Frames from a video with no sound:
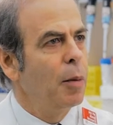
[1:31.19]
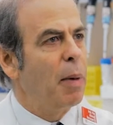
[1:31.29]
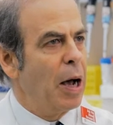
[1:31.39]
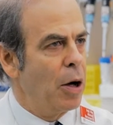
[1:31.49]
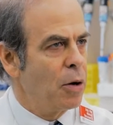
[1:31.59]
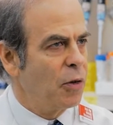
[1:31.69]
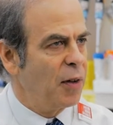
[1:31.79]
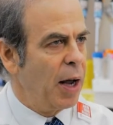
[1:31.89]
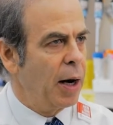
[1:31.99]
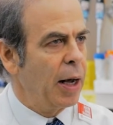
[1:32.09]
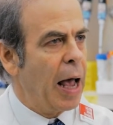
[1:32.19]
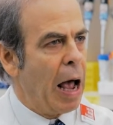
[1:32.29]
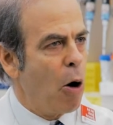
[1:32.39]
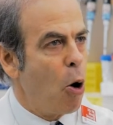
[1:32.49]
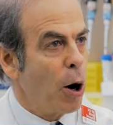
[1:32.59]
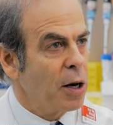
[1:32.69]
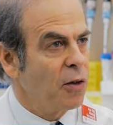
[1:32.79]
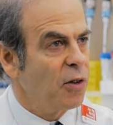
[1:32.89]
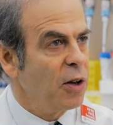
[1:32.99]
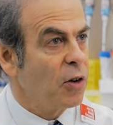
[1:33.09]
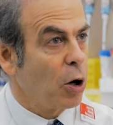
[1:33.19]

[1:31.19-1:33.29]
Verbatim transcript: By understanding how heart disease